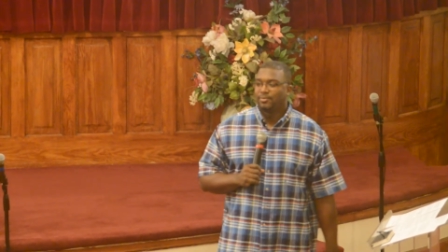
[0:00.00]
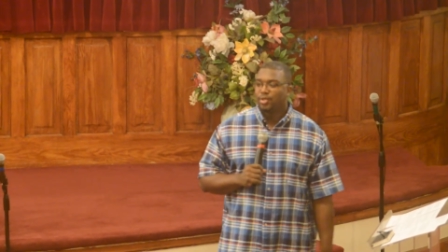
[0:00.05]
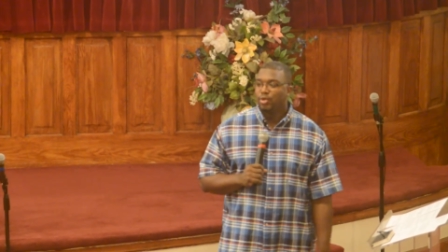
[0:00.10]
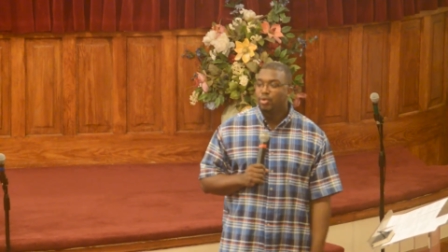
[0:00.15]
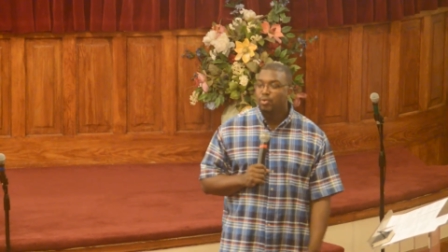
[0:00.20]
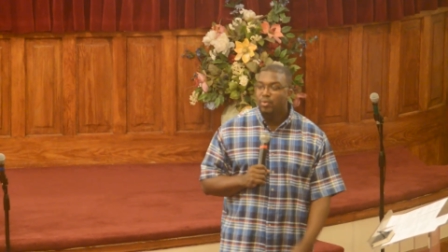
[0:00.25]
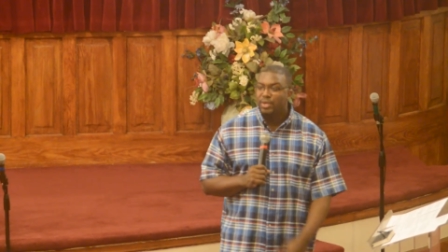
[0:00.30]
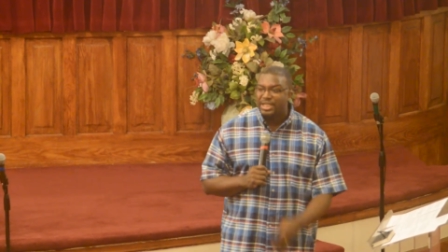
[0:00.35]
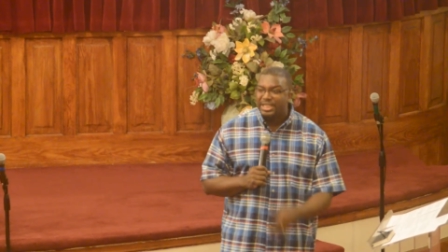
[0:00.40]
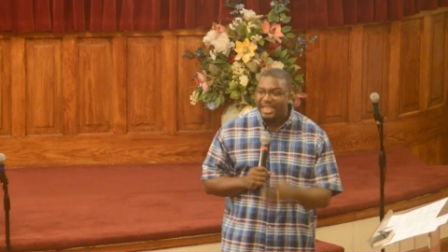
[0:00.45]

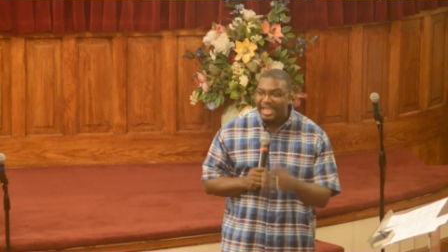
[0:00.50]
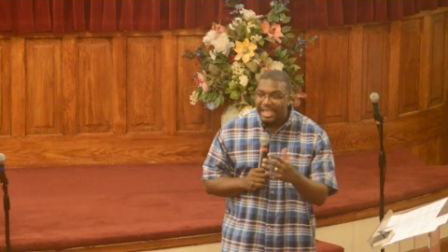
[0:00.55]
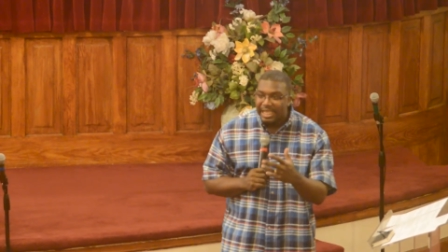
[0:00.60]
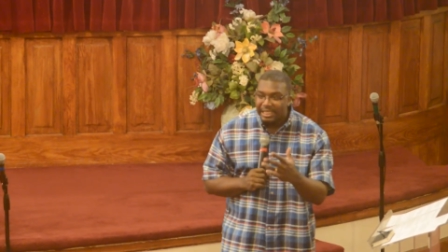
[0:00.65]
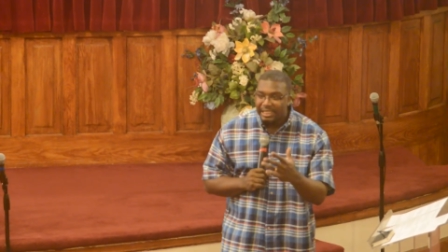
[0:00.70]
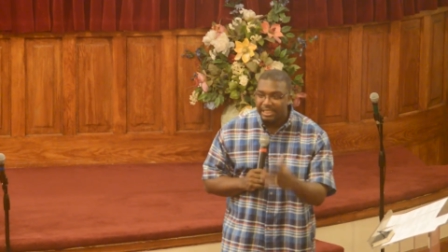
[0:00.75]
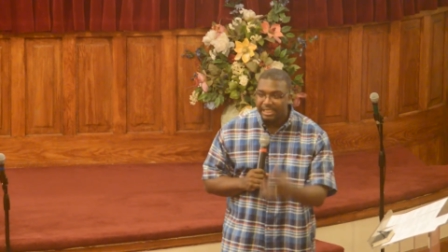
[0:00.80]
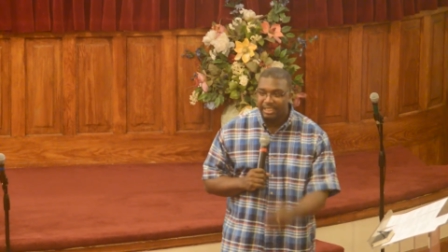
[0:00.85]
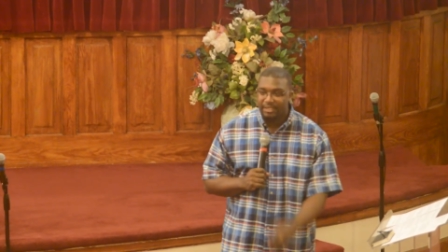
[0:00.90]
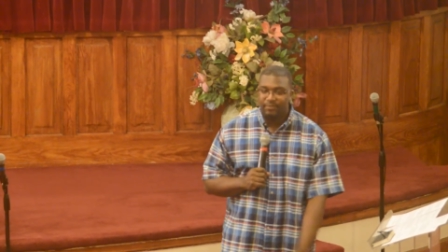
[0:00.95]
who
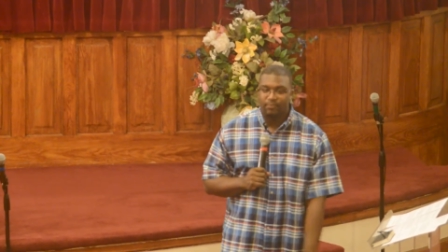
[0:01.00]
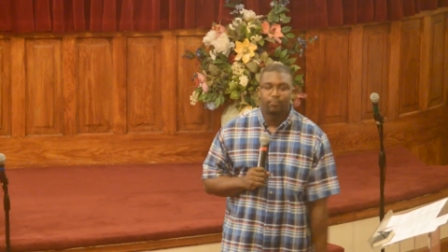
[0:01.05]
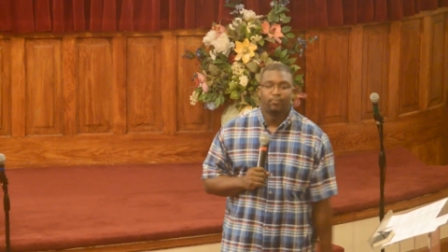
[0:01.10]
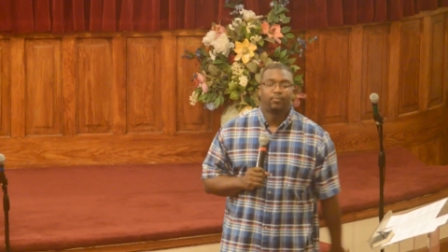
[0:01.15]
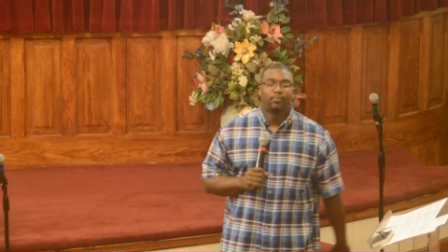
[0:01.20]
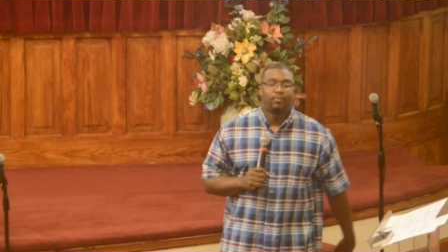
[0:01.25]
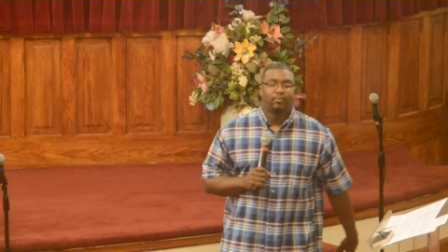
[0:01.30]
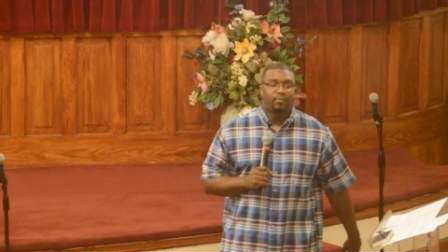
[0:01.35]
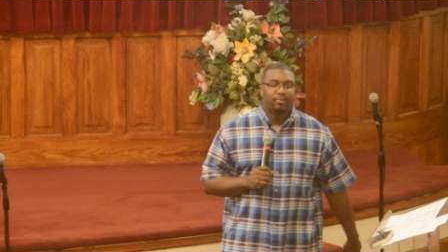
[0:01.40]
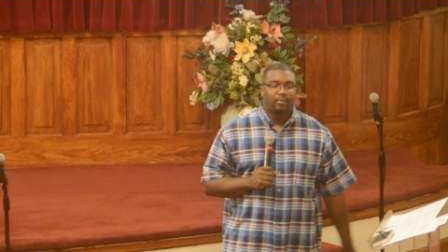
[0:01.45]
innately
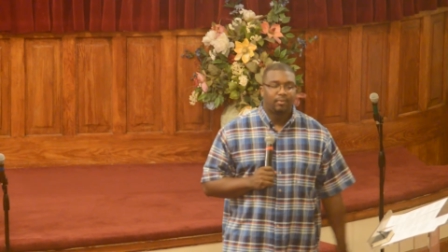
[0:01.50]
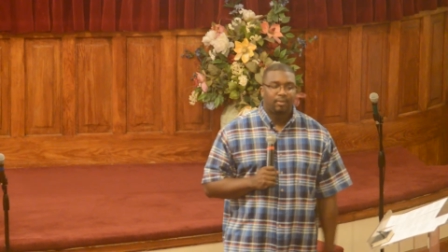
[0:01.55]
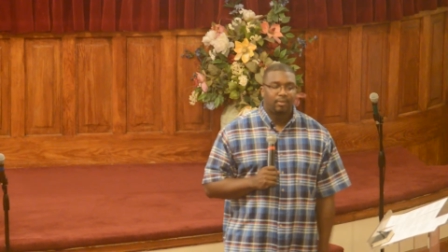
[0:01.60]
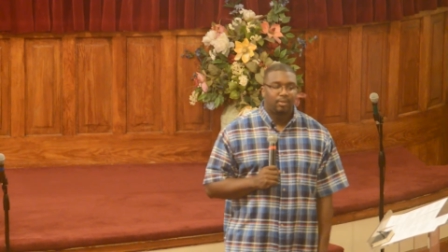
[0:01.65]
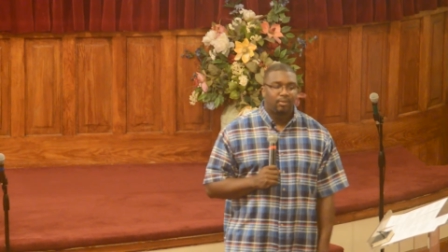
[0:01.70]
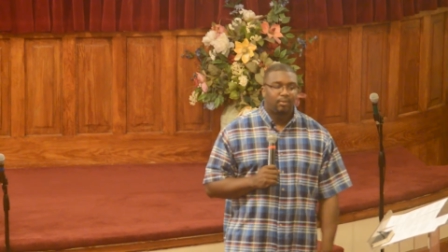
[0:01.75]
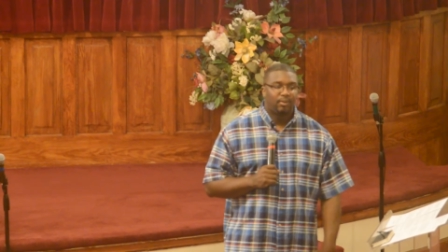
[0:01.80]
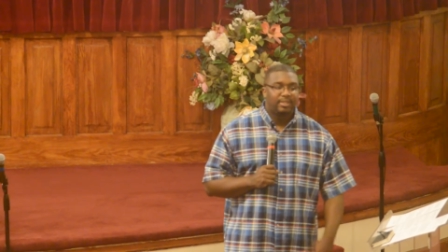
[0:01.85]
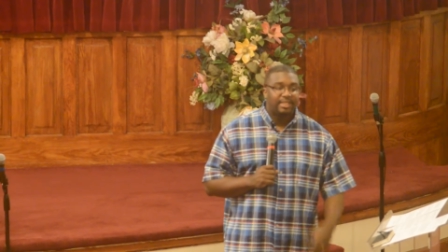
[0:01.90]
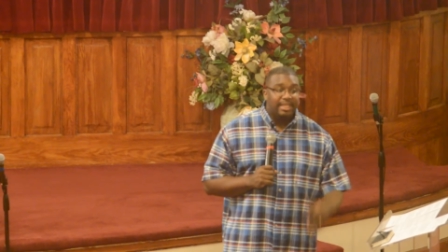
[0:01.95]

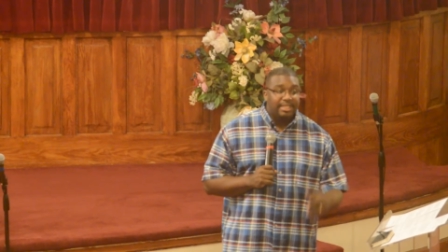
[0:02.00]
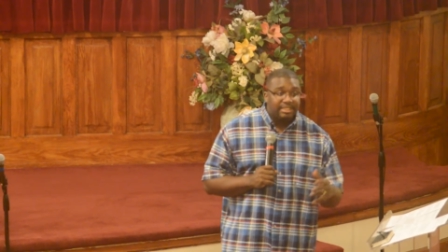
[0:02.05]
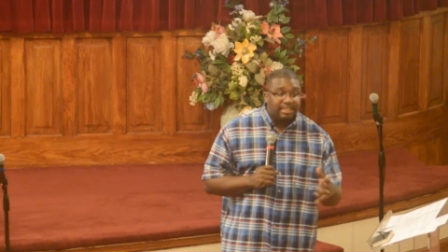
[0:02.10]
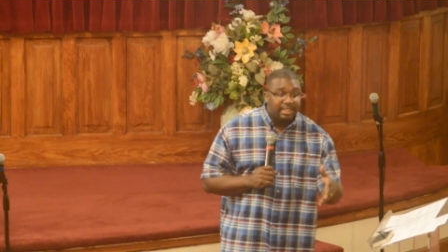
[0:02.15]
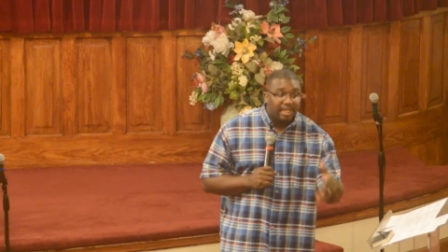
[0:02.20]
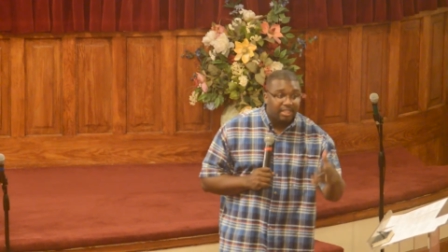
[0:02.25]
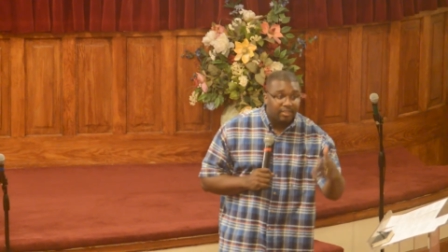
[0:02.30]
when they see